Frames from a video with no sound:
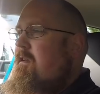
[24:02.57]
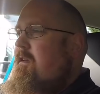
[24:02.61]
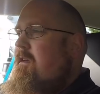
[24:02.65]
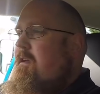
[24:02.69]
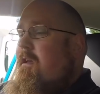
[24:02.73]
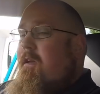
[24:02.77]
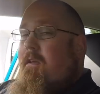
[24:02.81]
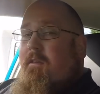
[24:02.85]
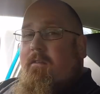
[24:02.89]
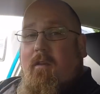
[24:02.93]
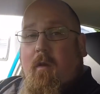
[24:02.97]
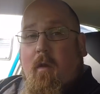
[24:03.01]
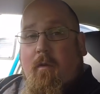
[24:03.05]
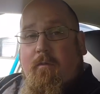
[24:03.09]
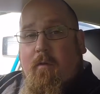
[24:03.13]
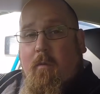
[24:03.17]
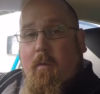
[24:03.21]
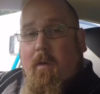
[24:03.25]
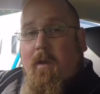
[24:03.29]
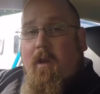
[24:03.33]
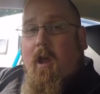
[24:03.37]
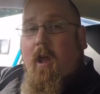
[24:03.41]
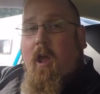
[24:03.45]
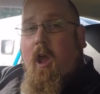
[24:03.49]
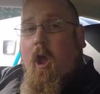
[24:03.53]
So
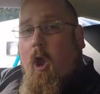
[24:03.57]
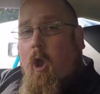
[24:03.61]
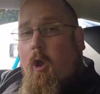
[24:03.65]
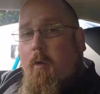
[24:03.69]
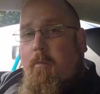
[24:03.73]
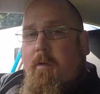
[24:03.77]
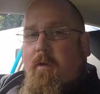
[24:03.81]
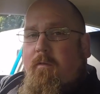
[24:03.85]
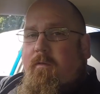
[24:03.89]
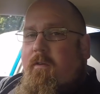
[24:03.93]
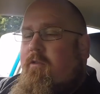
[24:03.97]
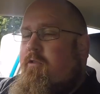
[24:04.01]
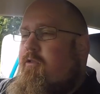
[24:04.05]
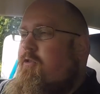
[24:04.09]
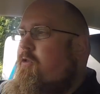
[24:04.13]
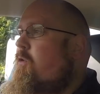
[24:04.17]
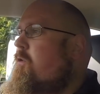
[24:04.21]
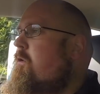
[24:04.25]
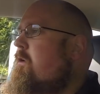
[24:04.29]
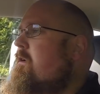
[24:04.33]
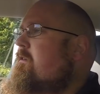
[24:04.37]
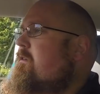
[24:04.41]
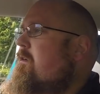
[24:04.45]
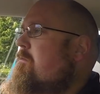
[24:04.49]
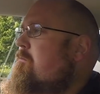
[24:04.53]
everyone, I hope you've
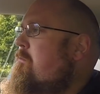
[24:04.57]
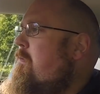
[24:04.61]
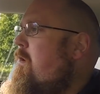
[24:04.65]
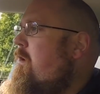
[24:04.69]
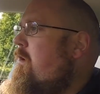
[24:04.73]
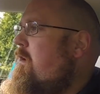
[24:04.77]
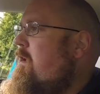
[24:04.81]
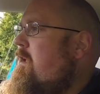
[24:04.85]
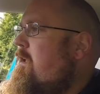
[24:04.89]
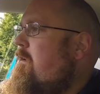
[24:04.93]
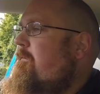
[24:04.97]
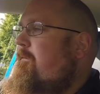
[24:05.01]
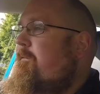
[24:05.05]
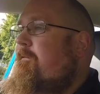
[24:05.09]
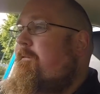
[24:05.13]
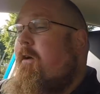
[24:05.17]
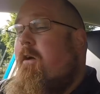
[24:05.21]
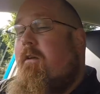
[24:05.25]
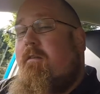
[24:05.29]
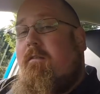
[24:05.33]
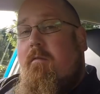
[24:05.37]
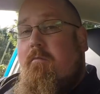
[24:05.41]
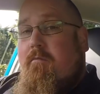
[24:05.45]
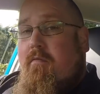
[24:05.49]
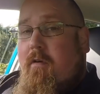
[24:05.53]
enjoyed my
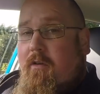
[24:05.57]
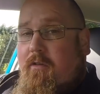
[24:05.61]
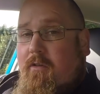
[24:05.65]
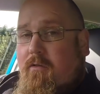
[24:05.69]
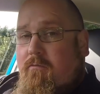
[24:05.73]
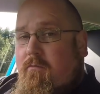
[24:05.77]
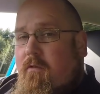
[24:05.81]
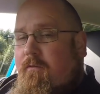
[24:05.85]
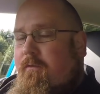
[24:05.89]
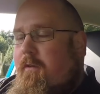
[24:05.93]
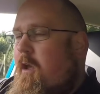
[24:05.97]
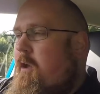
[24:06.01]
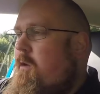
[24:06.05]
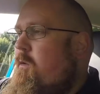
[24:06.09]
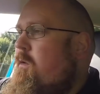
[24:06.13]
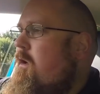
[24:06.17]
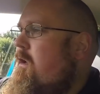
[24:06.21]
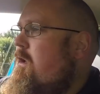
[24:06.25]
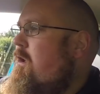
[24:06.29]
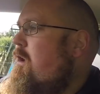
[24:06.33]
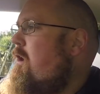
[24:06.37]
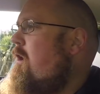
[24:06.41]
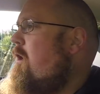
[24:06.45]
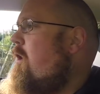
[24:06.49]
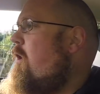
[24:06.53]
first impression review
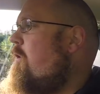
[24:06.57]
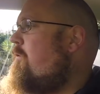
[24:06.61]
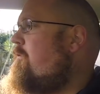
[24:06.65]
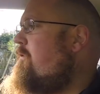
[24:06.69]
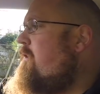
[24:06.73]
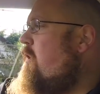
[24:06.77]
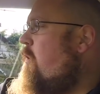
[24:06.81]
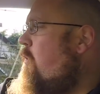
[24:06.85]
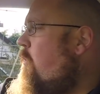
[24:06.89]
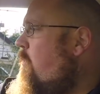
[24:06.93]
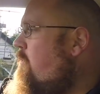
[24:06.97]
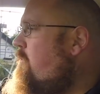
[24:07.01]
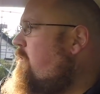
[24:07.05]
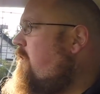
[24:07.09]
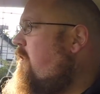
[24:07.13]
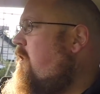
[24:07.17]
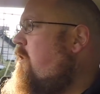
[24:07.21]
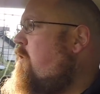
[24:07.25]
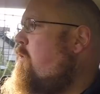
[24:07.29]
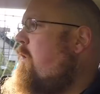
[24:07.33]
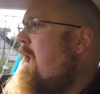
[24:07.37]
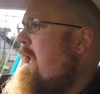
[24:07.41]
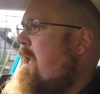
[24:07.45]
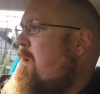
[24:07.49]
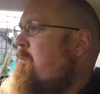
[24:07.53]
of the
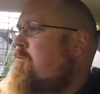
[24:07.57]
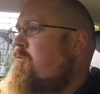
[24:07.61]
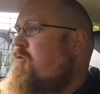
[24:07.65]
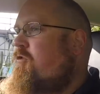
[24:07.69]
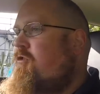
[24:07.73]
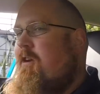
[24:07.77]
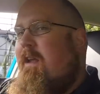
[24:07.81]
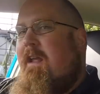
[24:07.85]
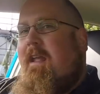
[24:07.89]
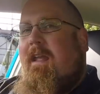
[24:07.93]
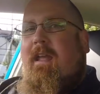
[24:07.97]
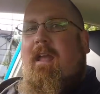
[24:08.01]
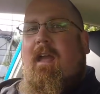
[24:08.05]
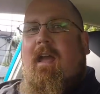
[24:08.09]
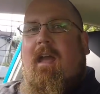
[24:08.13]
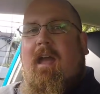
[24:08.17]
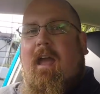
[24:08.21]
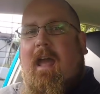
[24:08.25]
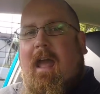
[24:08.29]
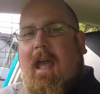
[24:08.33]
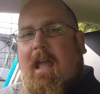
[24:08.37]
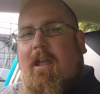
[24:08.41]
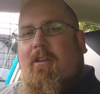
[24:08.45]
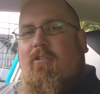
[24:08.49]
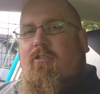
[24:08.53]
all-new MG
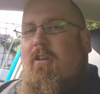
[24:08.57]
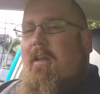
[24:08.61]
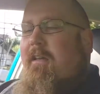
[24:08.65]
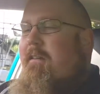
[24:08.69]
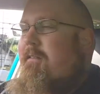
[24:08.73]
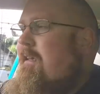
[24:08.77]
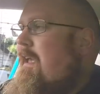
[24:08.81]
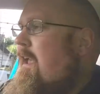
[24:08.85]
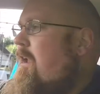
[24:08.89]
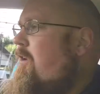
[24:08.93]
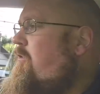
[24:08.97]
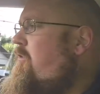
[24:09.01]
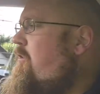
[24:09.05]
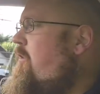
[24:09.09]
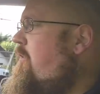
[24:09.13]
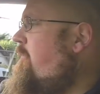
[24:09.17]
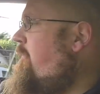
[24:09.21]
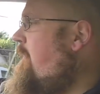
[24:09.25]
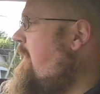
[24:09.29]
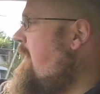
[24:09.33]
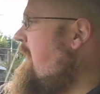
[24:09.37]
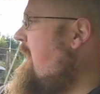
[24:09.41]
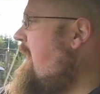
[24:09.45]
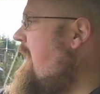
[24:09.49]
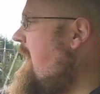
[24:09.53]
HS
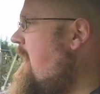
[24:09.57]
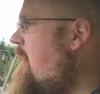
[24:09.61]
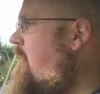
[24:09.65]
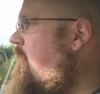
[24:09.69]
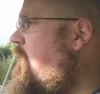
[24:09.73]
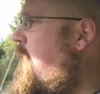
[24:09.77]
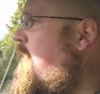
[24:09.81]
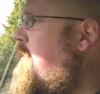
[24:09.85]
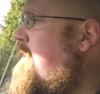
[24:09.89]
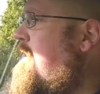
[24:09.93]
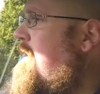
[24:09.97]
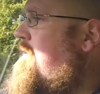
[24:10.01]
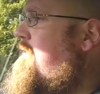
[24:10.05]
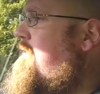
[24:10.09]
SUV here on its